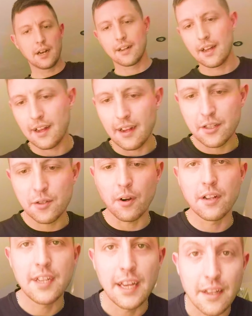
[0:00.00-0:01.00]
well, I just
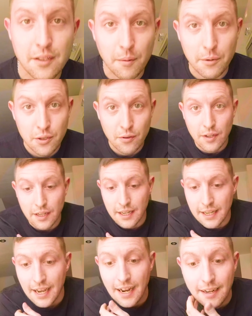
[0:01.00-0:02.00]
want to take this opportunity
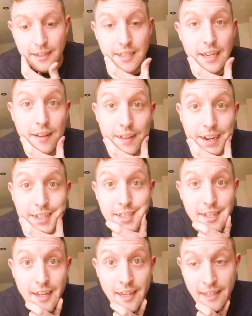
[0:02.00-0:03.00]
again to say thanks
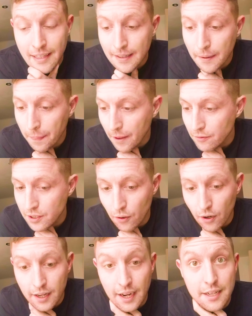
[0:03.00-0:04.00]
to obviously
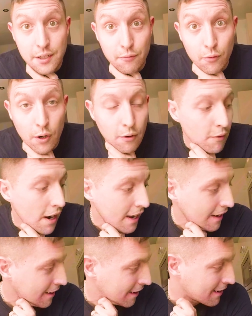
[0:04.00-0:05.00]
all the guys that Rotor
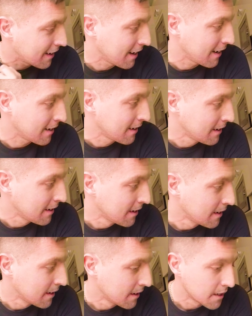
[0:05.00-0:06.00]
Riot and uh,
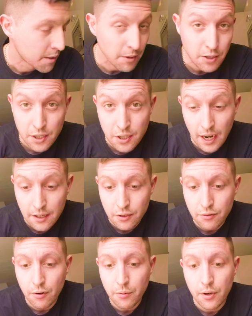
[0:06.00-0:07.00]
especially Chad and
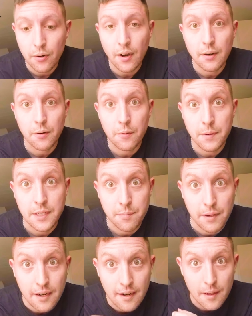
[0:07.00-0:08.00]
Drew. You know, I know we've been
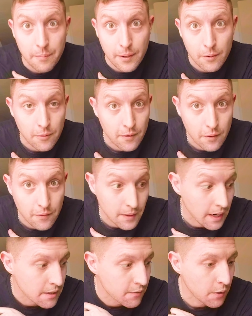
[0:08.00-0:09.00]
speaking a little bit over, over
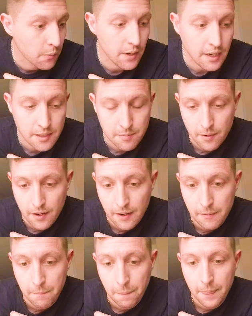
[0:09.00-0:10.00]
the last few weeks, but
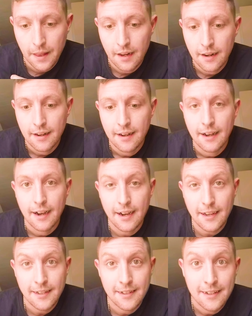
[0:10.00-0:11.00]
um,
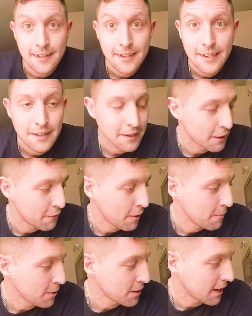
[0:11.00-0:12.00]
aye, thank you
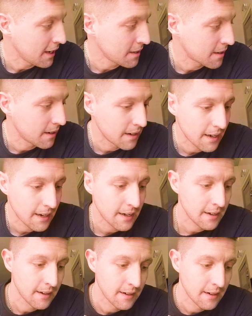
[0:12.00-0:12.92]
very much, guys. And uh,